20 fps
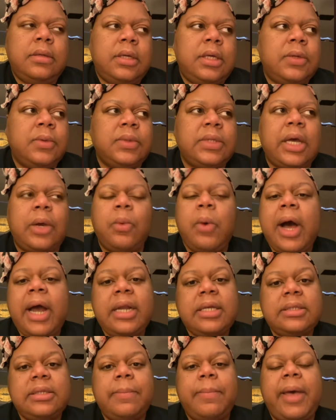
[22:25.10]
He was like, Why
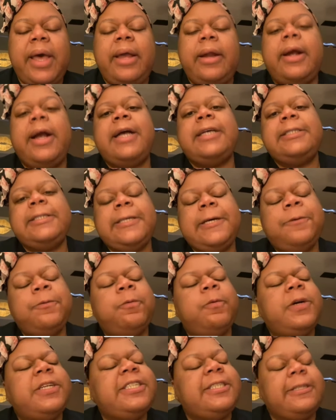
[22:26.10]
does it matter? I said,
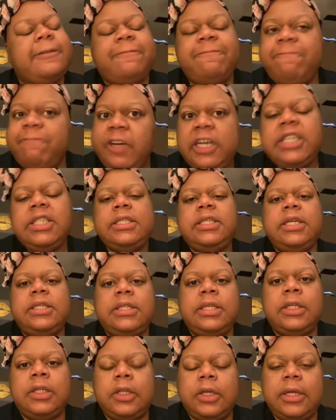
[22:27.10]
What the fuck does he
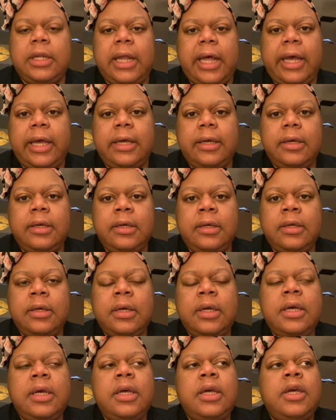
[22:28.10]
look like?
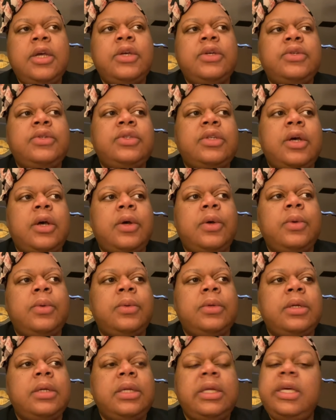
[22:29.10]
So
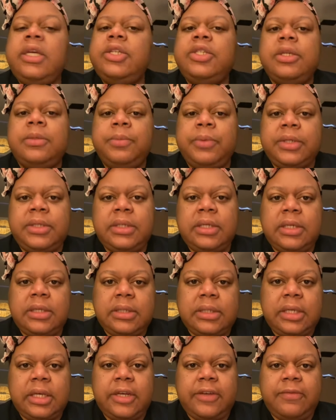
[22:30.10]
Legion proceeds that
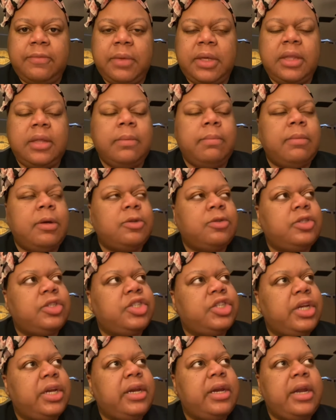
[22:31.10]
to give me the most me.
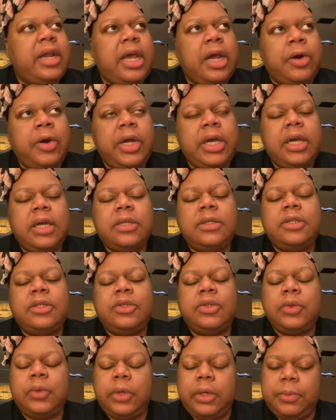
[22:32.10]
generic
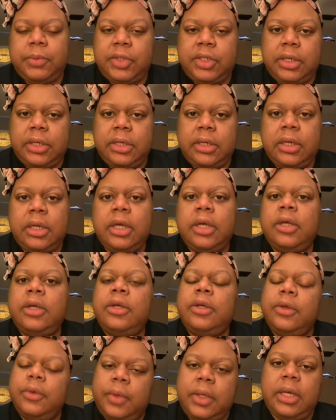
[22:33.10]
description
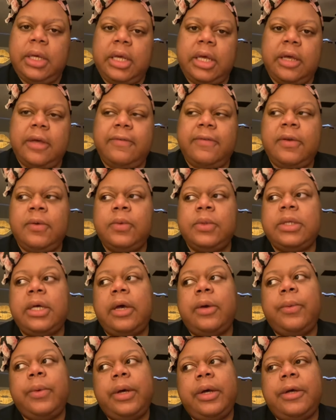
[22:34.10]
you can give. He was like,
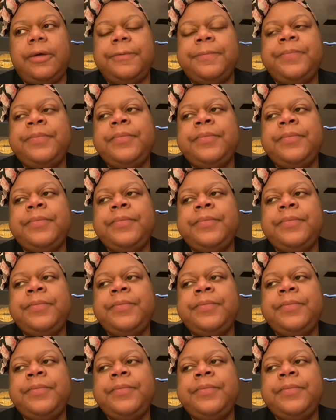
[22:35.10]
Well,